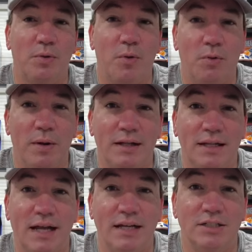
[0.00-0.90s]
the quarterback
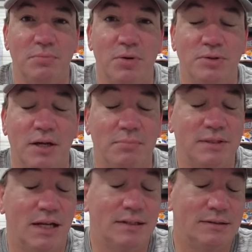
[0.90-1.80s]
that has the most
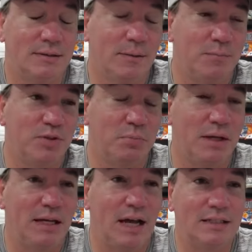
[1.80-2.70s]
upside. So to
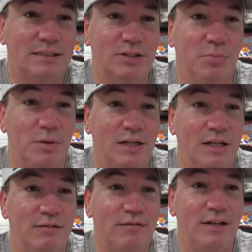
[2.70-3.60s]
me, I still
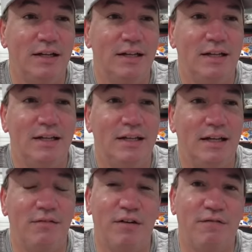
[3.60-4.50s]
believe,
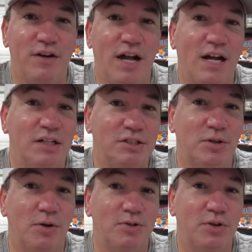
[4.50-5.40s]
even if you're not going to
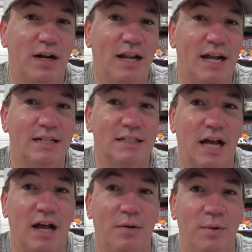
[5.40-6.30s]
start Trey Lance,
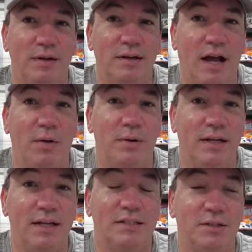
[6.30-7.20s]
I would I would
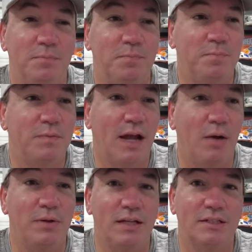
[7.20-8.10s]
get some I
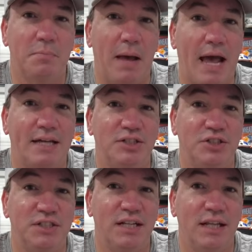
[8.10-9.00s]
would get some
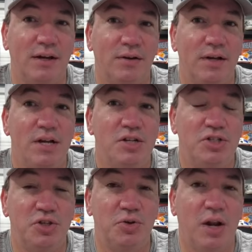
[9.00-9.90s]
packages in there
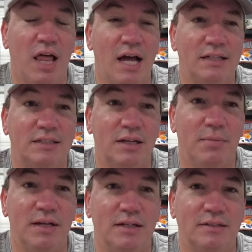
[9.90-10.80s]
to utilize some
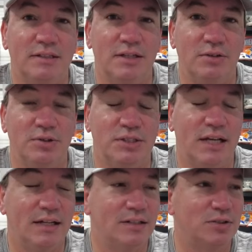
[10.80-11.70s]
of his skill
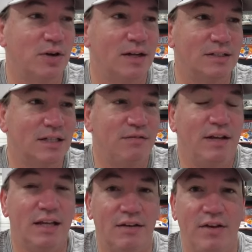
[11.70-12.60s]
set to try and see if he
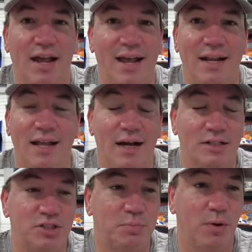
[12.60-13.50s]
can give any kind
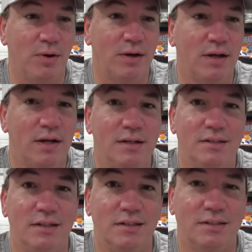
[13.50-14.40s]
of spark
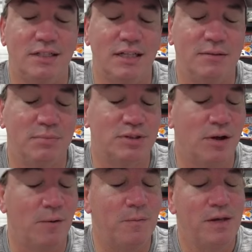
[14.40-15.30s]
to this team.
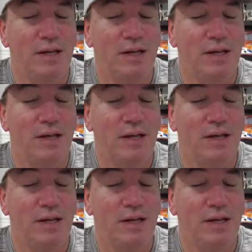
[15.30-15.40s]
So,